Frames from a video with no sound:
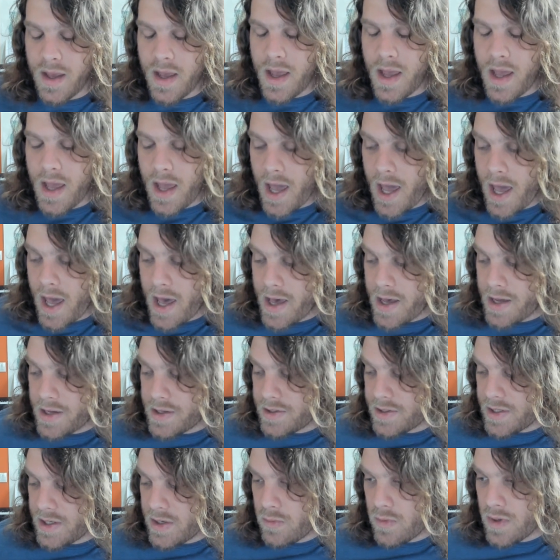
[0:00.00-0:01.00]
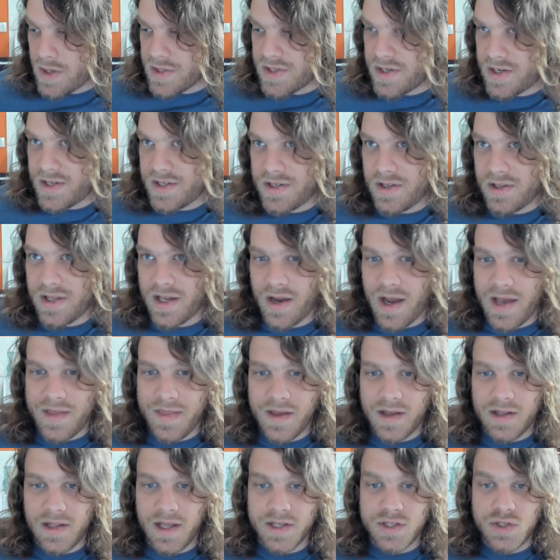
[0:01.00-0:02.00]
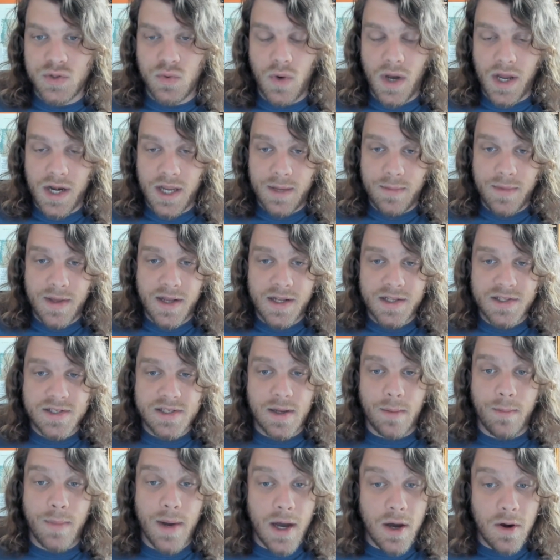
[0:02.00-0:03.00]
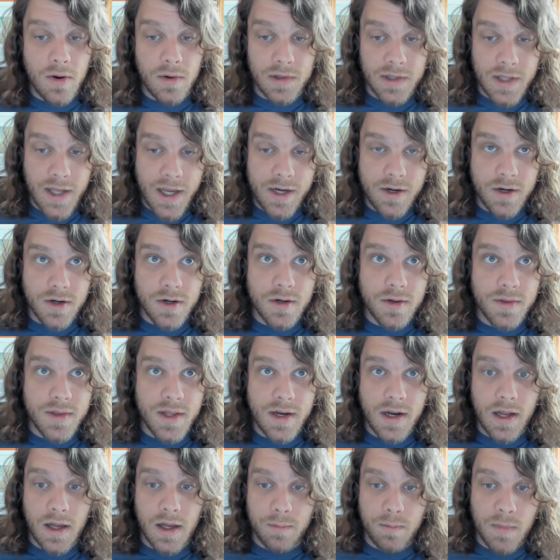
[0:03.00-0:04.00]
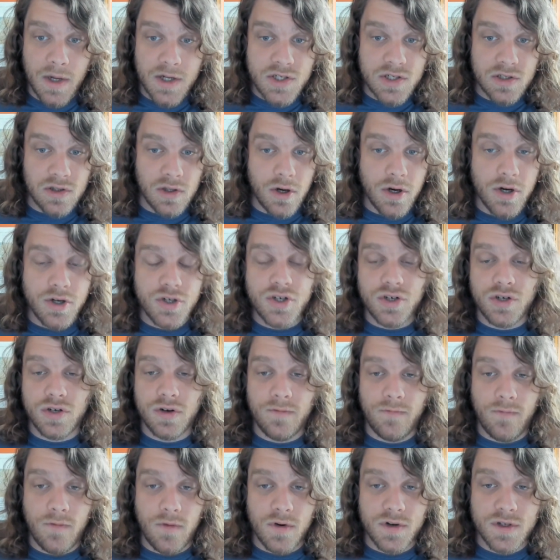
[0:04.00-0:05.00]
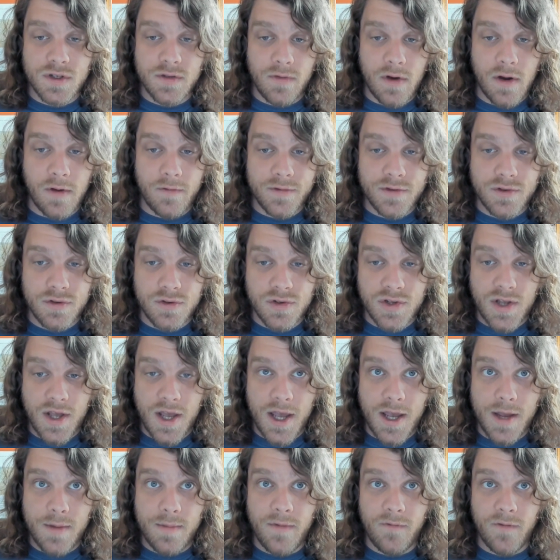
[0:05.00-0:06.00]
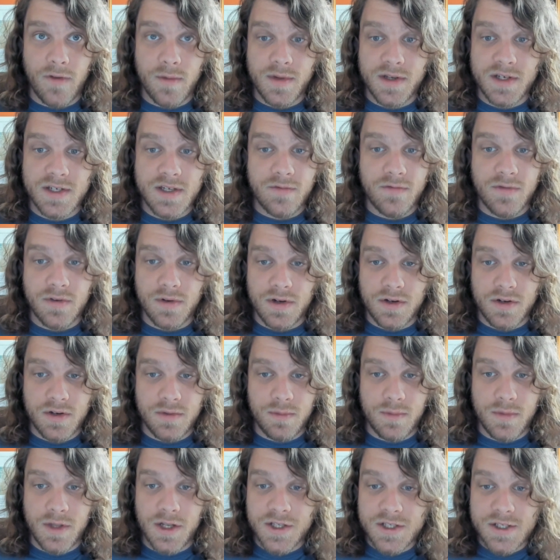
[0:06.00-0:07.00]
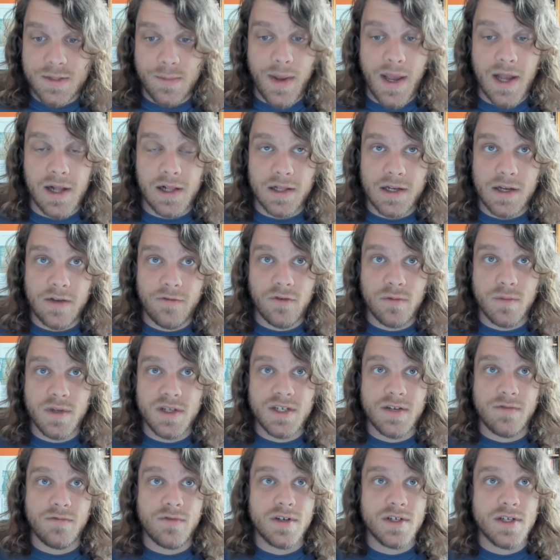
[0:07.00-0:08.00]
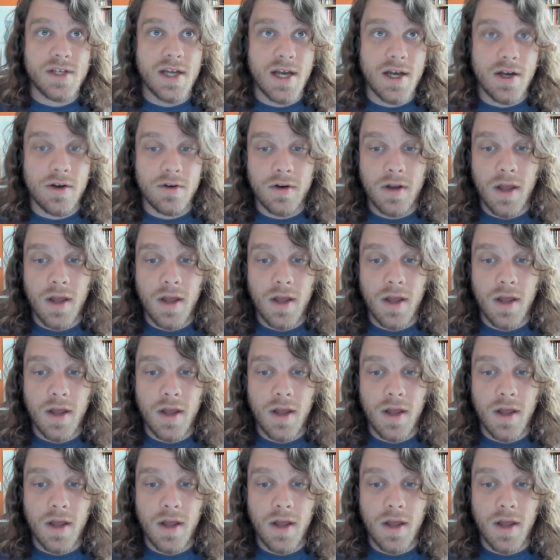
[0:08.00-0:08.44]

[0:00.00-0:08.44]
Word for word: And it wasn't until like I think like 20 minutes about later that a much larger force of officers came from a different municipality, from a different town,